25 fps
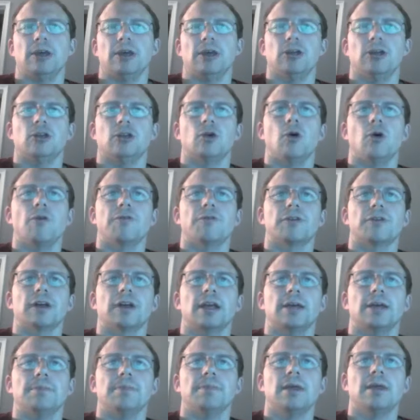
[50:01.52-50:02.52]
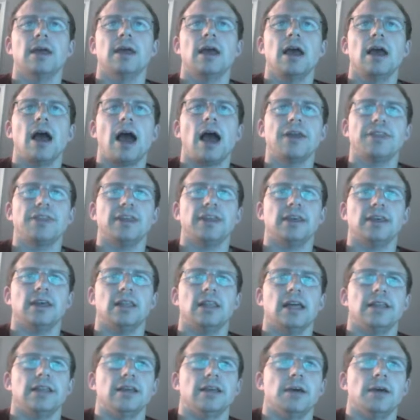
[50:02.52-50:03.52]
good goal yeah. for him. I think he'll
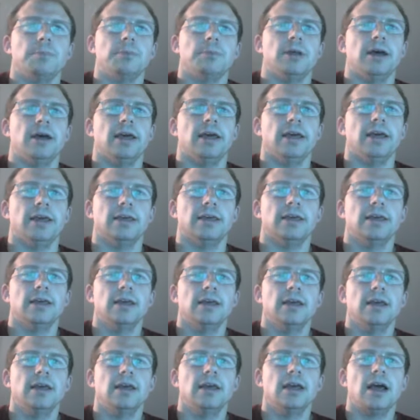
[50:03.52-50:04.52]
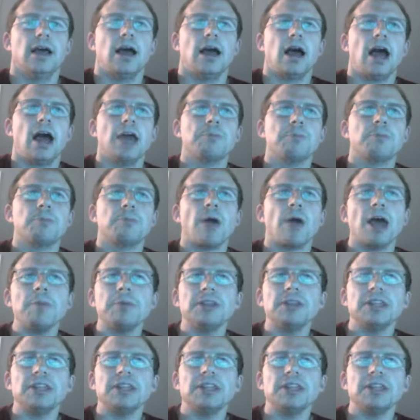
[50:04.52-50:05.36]
end up like I'd probably put